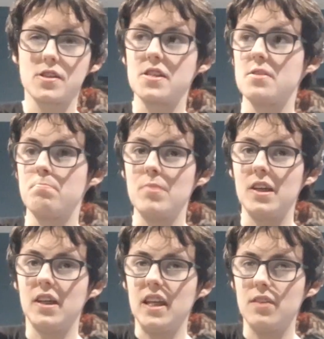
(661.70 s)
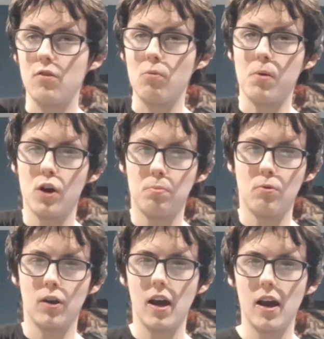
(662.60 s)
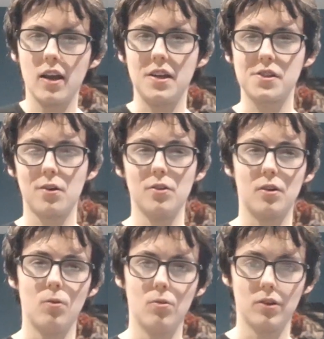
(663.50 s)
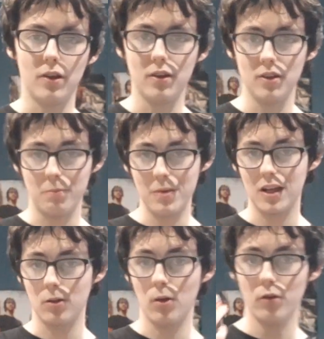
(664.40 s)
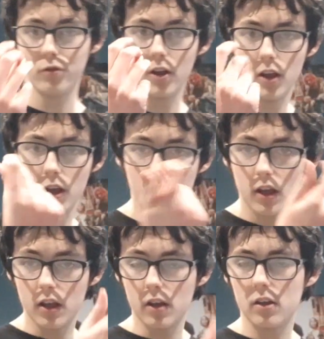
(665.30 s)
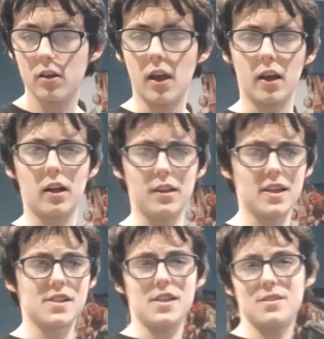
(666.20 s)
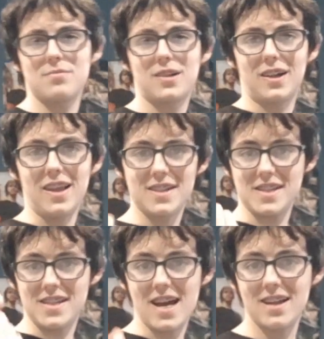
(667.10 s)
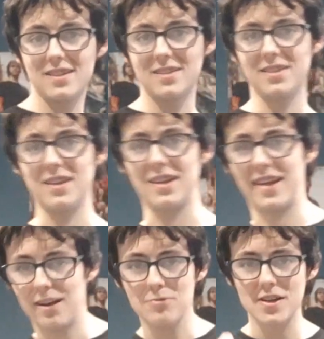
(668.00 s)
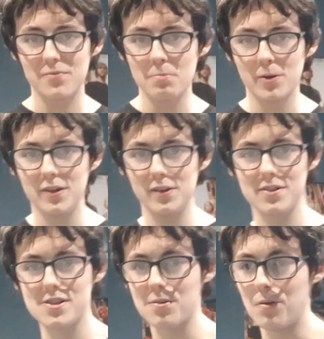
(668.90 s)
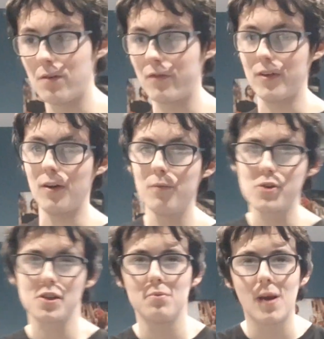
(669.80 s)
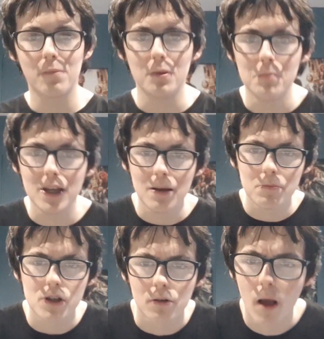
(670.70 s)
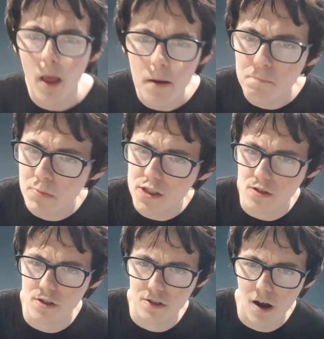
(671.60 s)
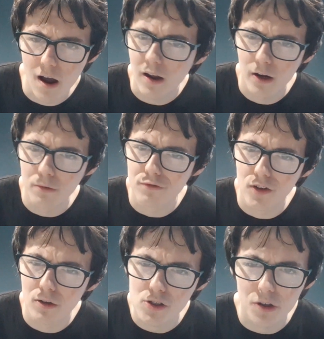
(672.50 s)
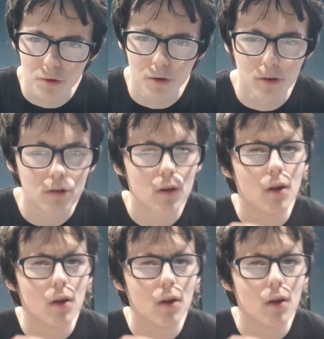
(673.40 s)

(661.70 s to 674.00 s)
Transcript: is the big evil purple guy and he's got the gauntlet, the big glove, and clicks his hand and then kills everybody and stuff. And obviously we have the memes, you know, Mr. Stark, I don't feel so good.